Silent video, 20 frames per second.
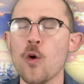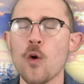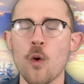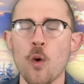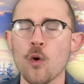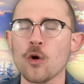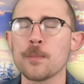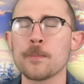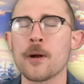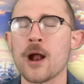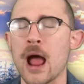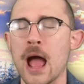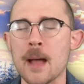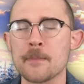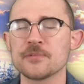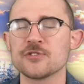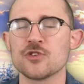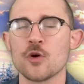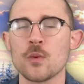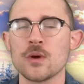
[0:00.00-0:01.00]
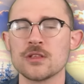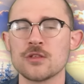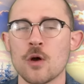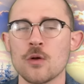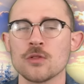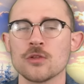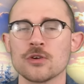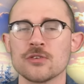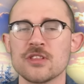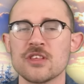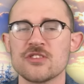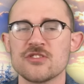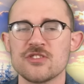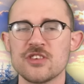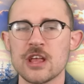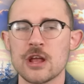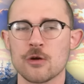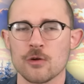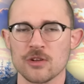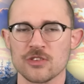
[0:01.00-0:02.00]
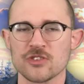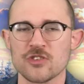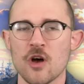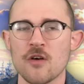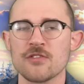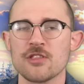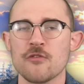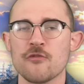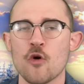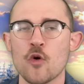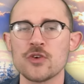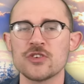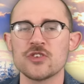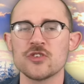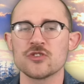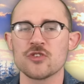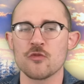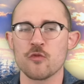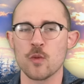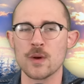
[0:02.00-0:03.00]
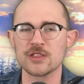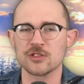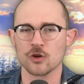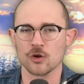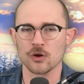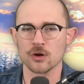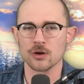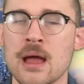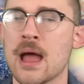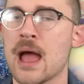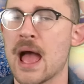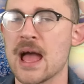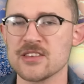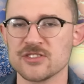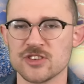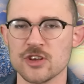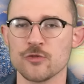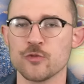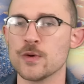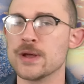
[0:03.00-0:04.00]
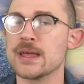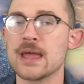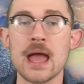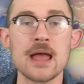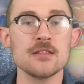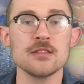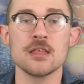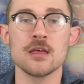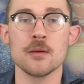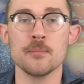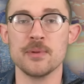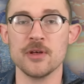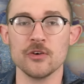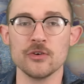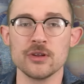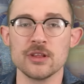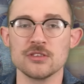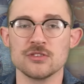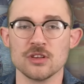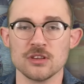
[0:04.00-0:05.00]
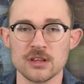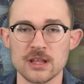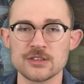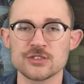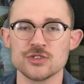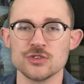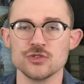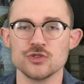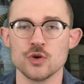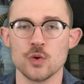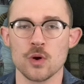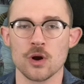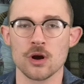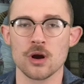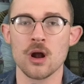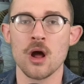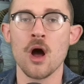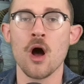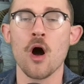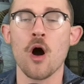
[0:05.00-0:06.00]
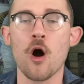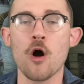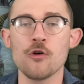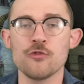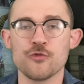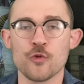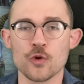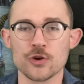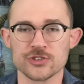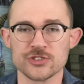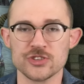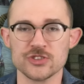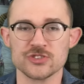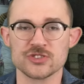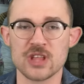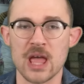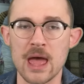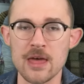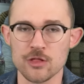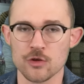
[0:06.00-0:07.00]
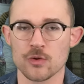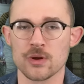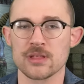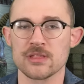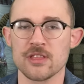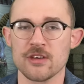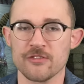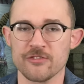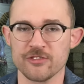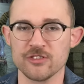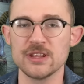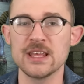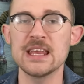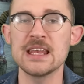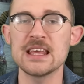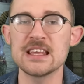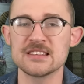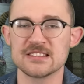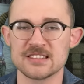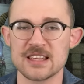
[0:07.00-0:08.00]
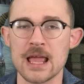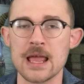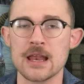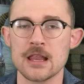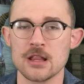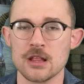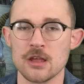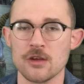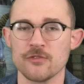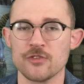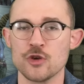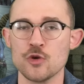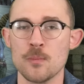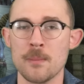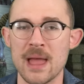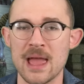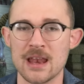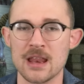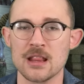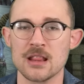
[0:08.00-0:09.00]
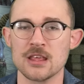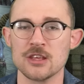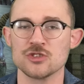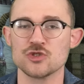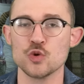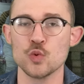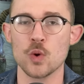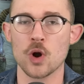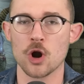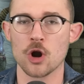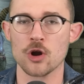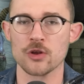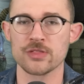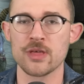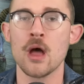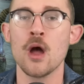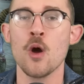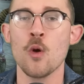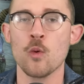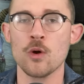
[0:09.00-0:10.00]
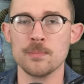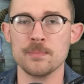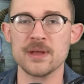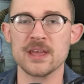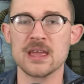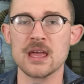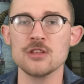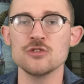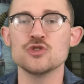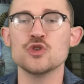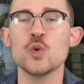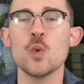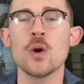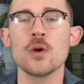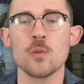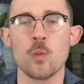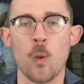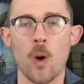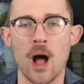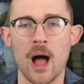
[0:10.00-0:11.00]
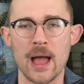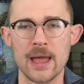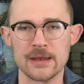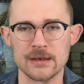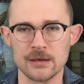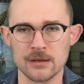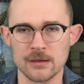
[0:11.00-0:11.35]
Or perhaps so we don't learn the secrets of the voices of winter. As if we gained the ability to listen to her, all forces tethering the fleeting sanity of humanity to Earth would begin to unwind.